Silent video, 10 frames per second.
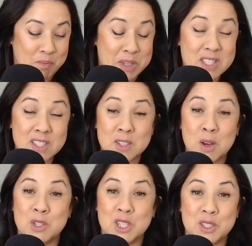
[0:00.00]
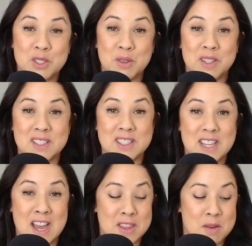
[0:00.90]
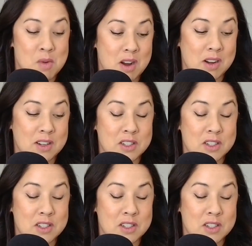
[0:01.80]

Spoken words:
business coaching students, Kathy Walker.